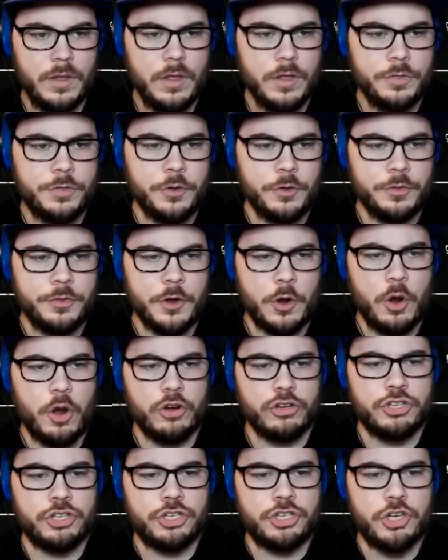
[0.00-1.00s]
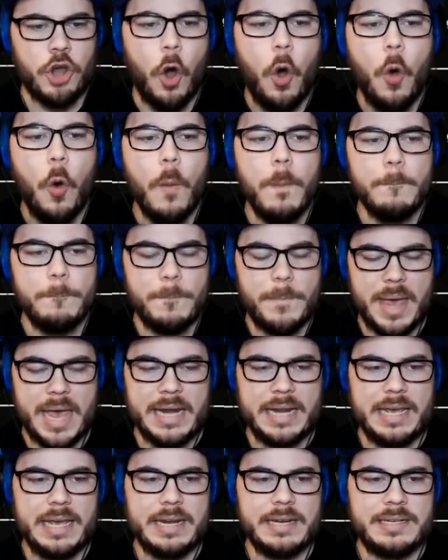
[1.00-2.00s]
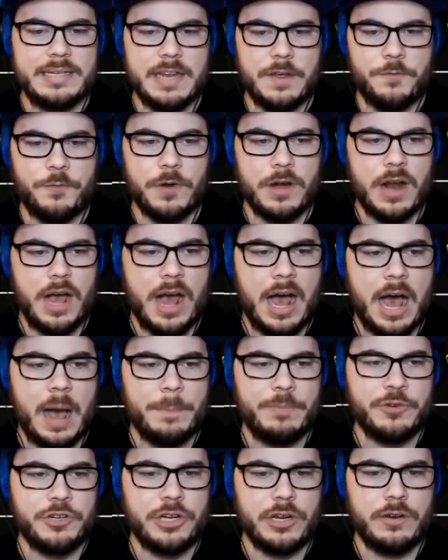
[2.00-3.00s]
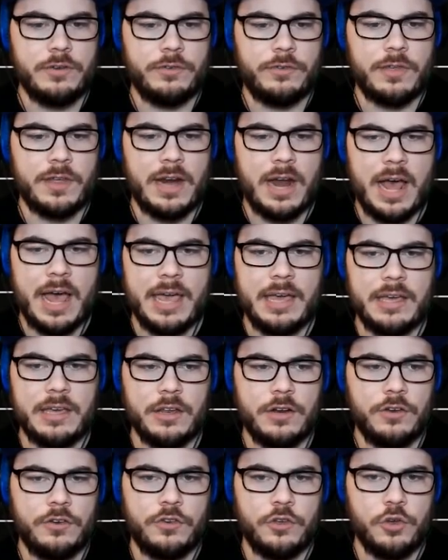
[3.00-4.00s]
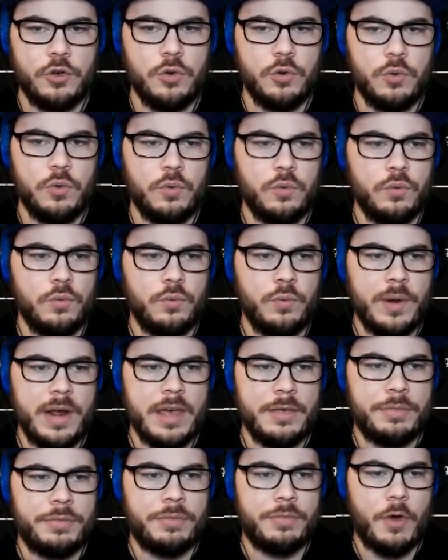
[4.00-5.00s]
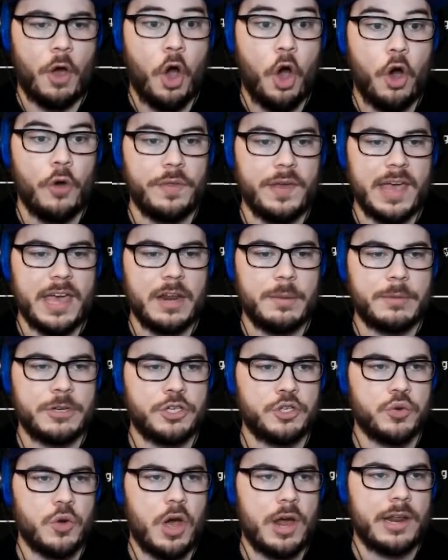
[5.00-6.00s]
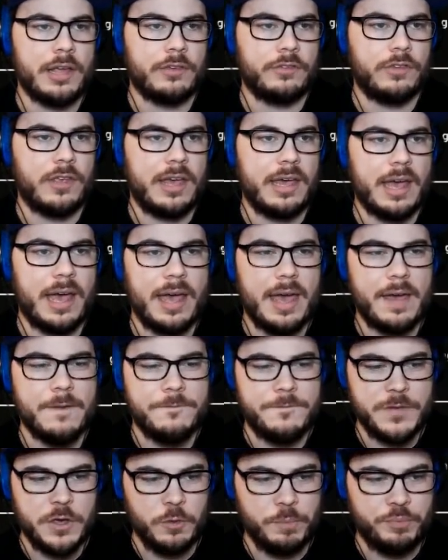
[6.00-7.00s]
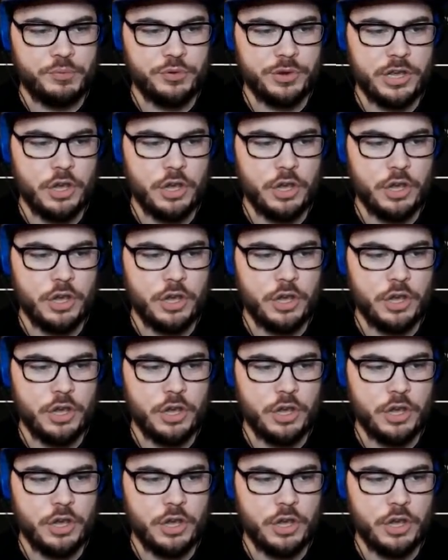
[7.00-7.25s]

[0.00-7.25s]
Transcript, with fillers: Th there are so many different options that I can do with all the animatronics. Like, I, I feel pretty